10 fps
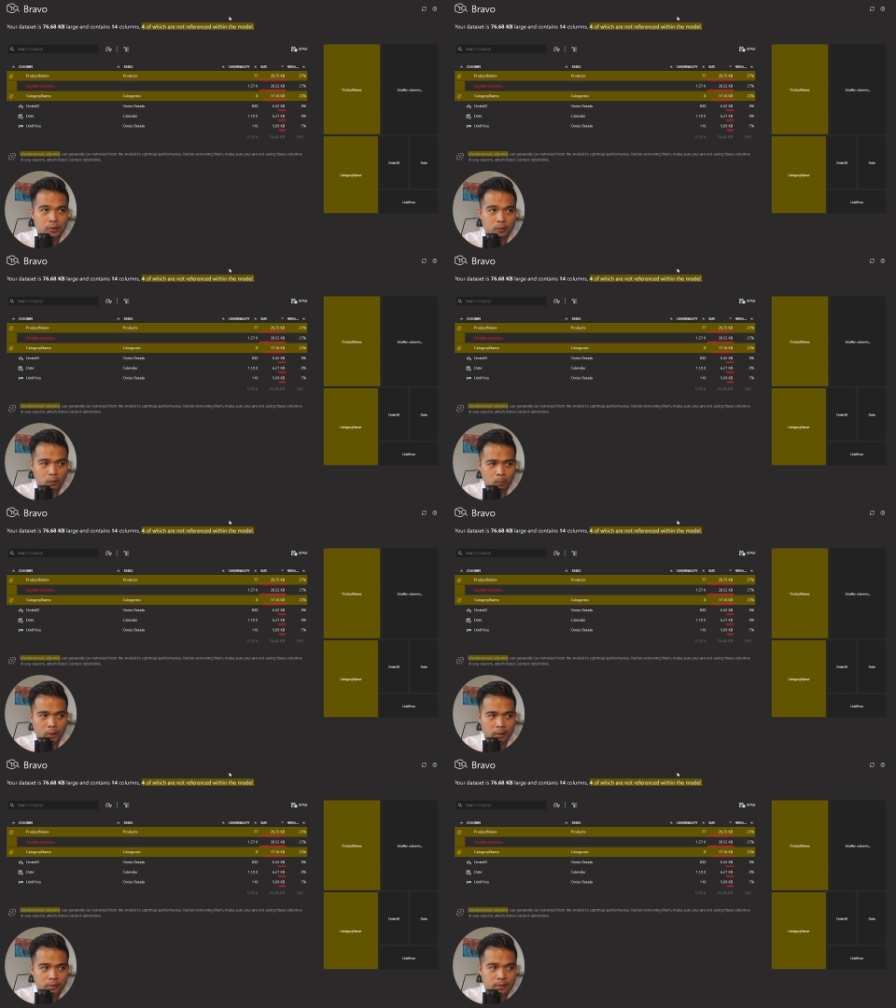So from
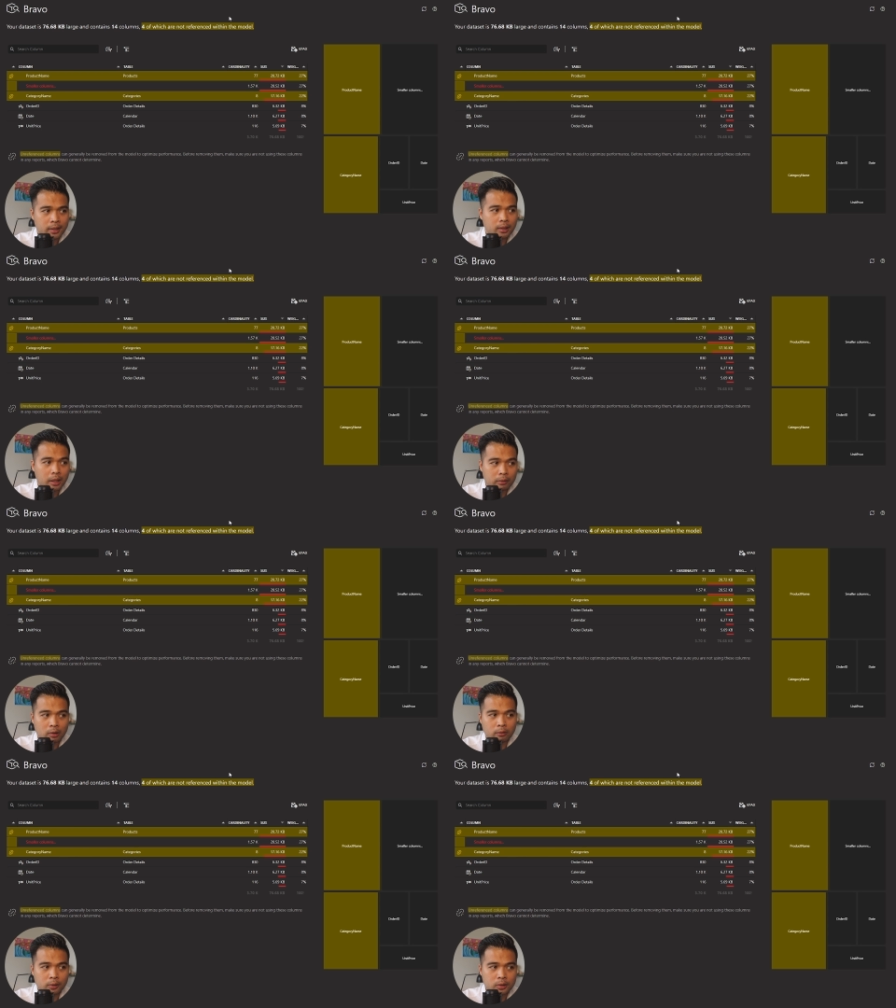what I understand,
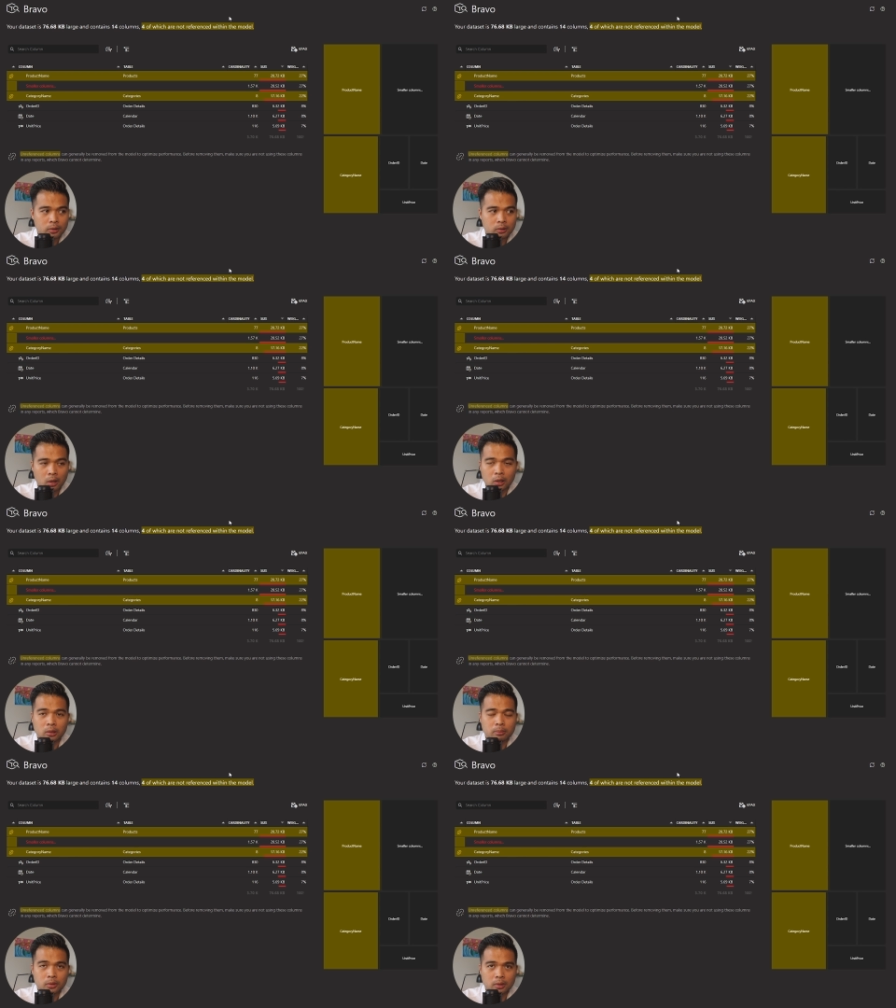unreferenced
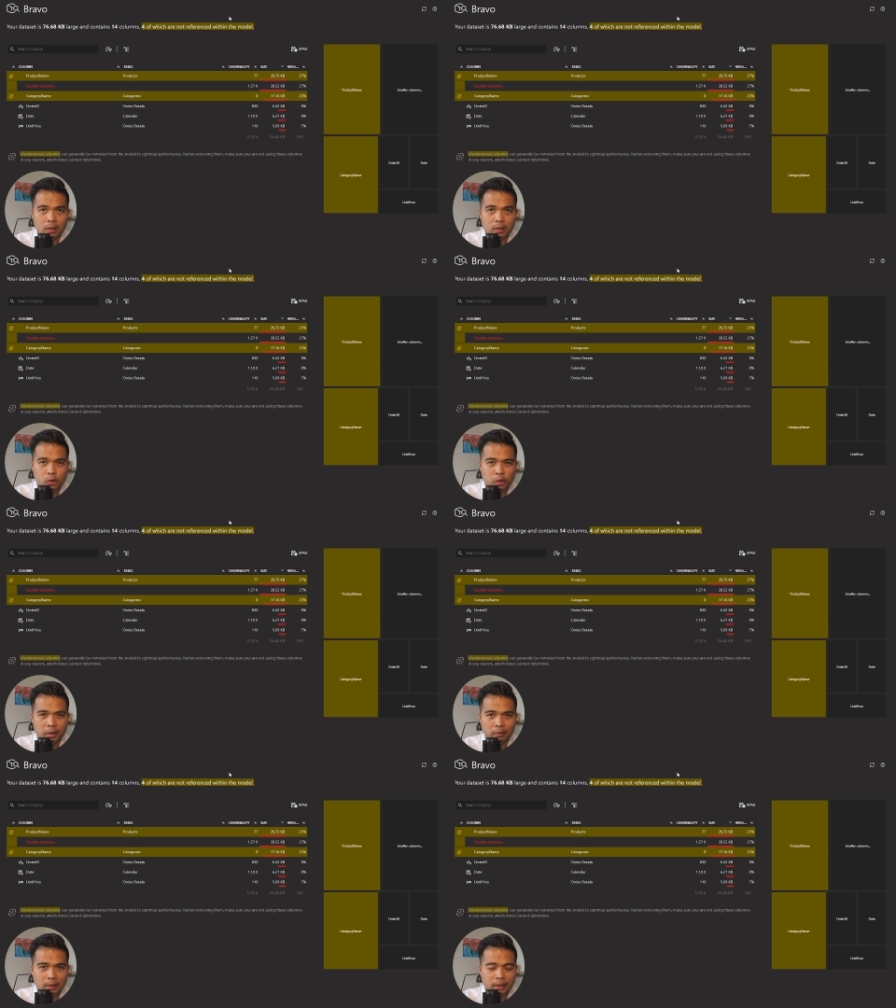columns are
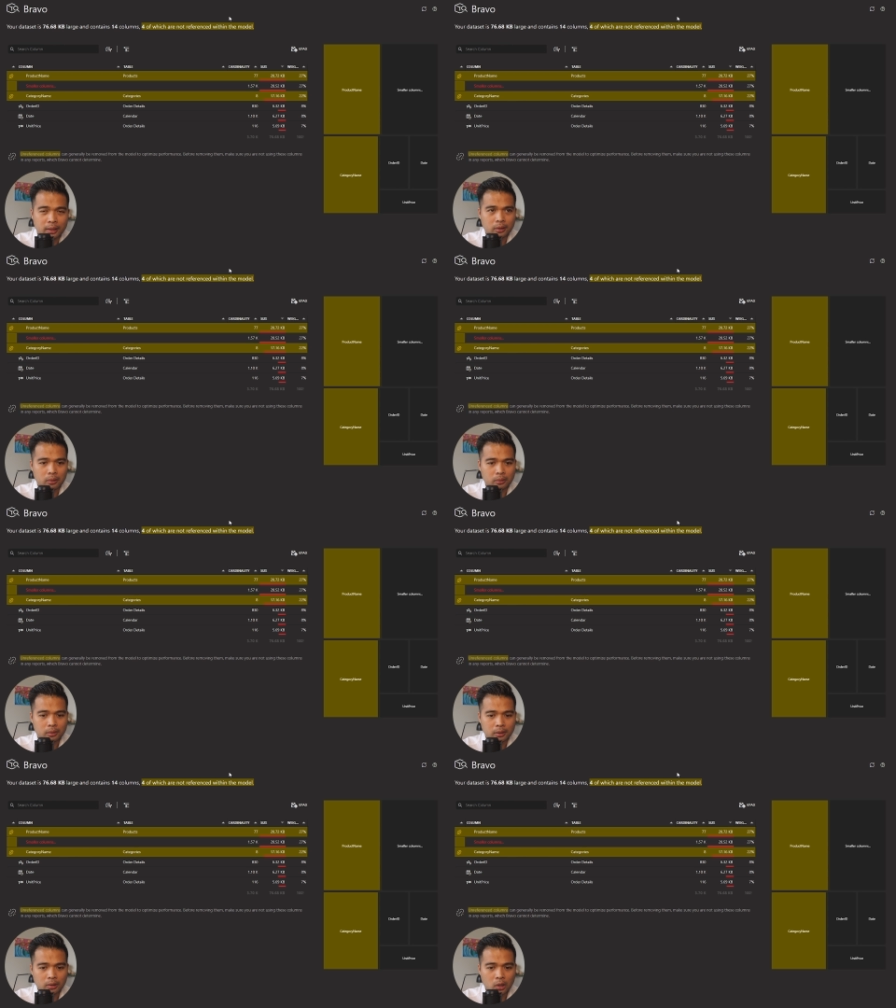generally, you know,
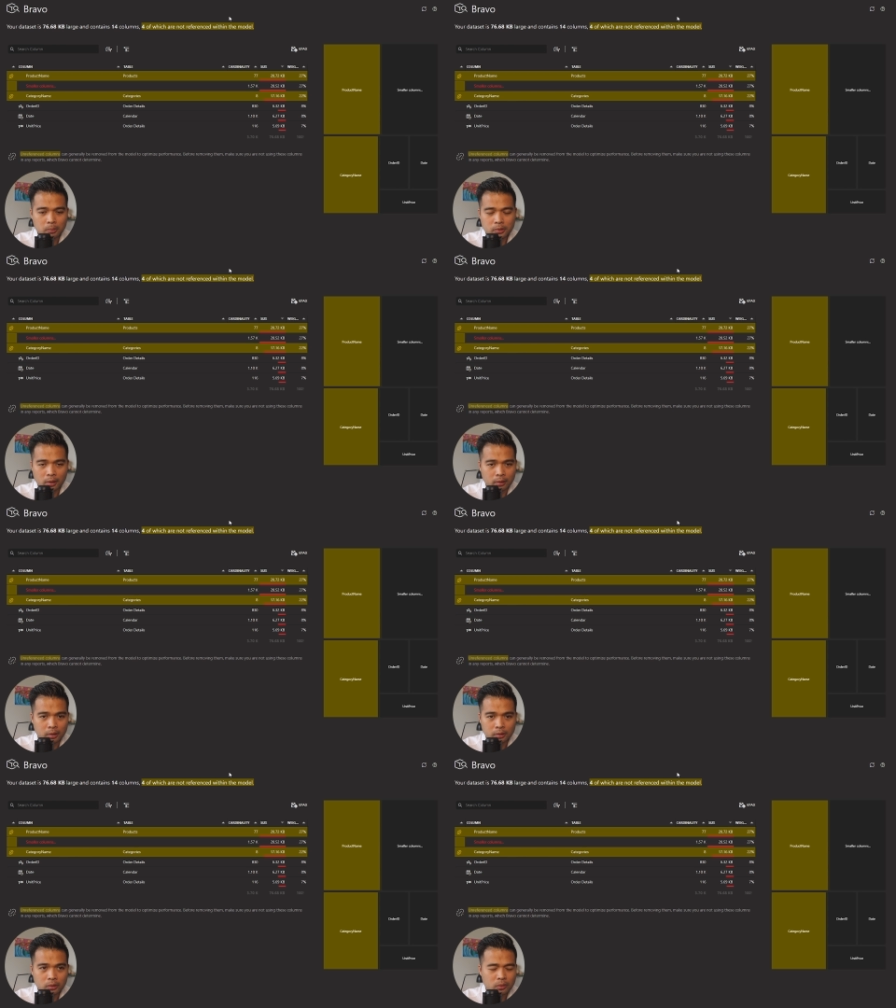uh, columns that are
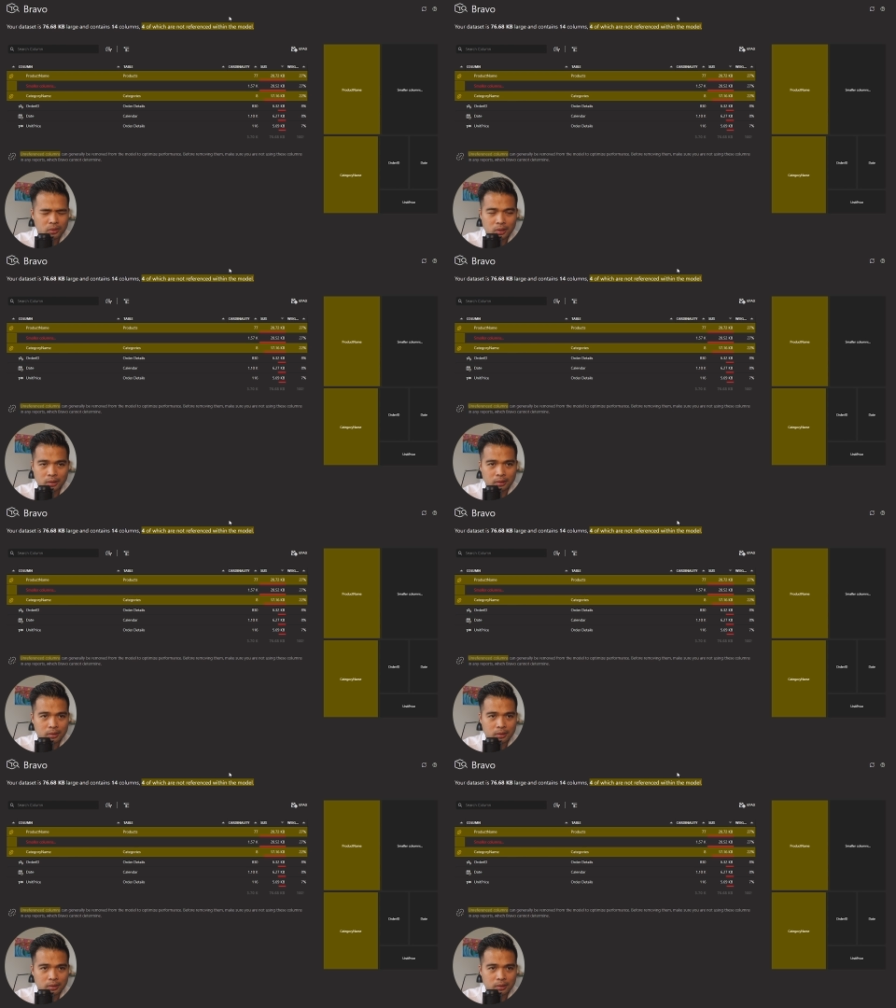not used in